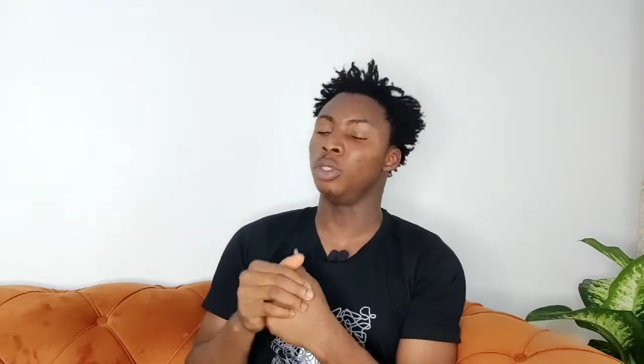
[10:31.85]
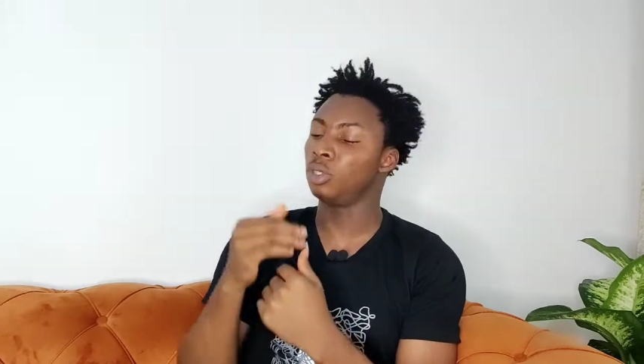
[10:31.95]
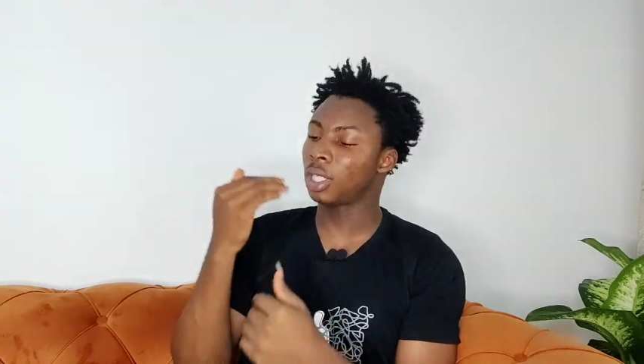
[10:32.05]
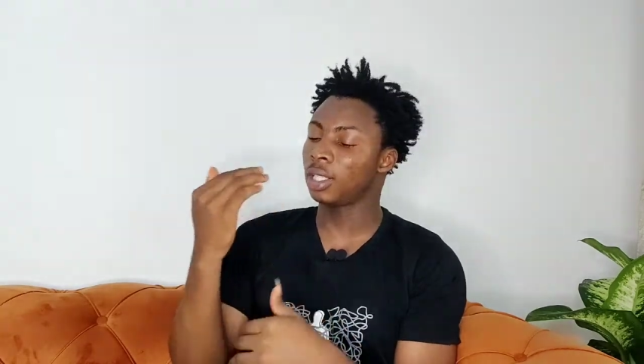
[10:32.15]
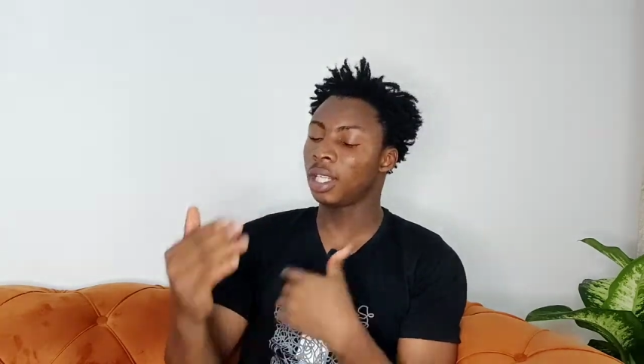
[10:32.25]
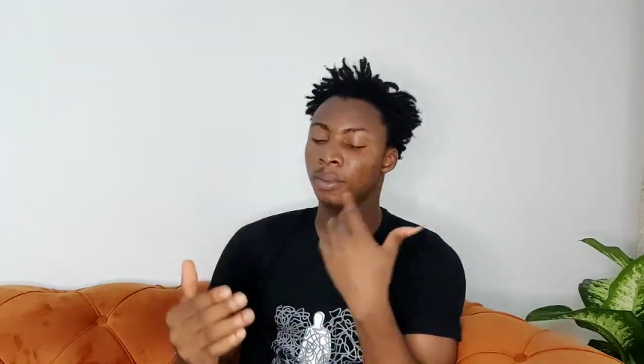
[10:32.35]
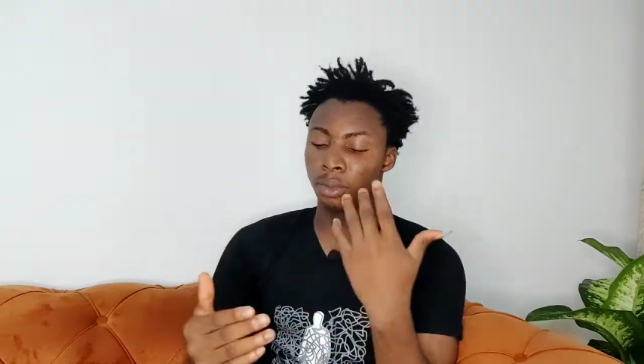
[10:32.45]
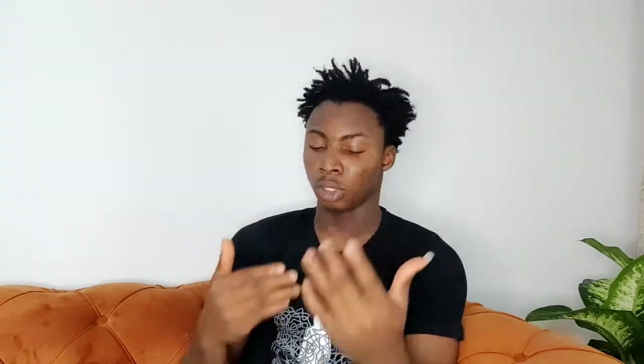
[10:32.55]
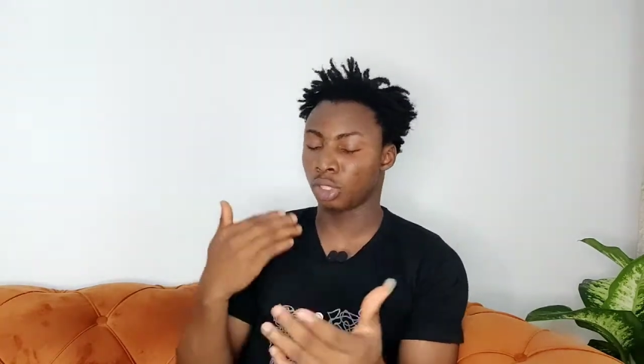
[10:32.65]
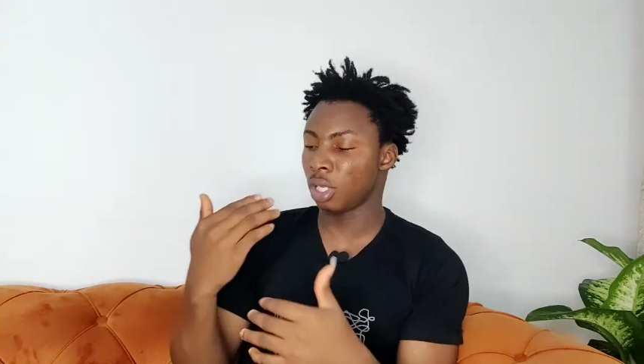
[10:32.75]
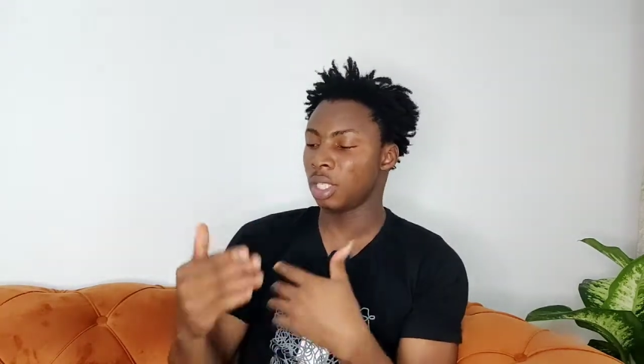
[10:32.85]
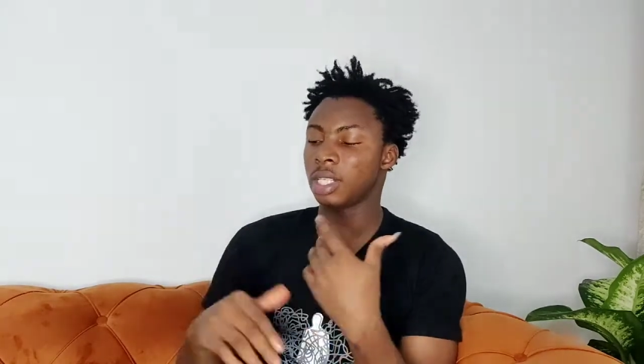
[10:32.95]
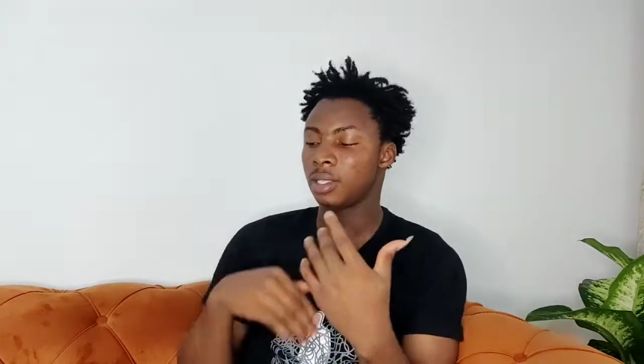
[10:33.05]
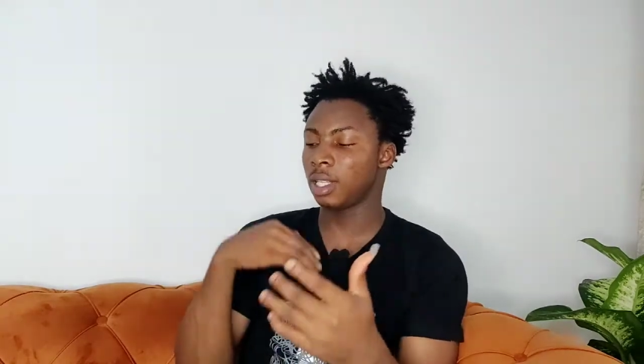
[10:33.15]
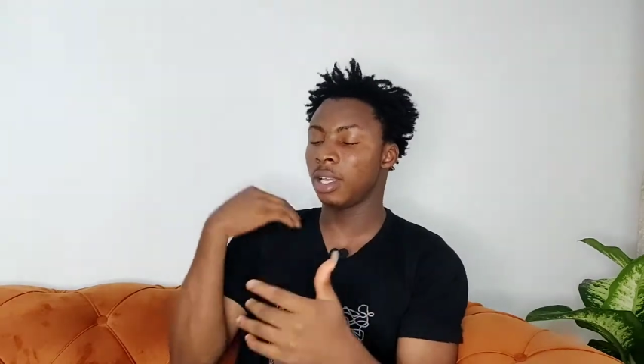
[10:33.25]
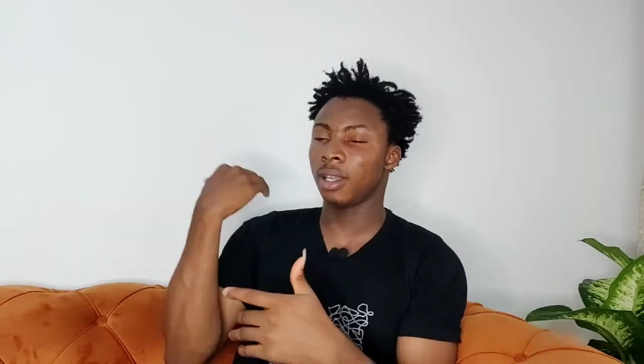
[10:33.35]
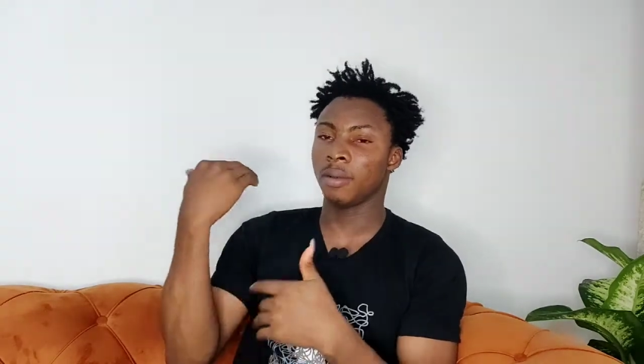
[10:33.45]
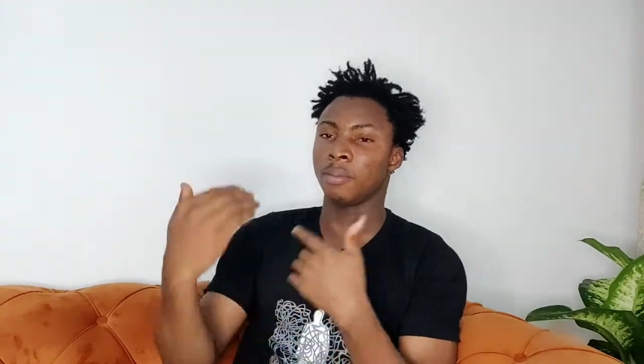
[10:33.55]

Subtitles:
You can keep nurturing them there,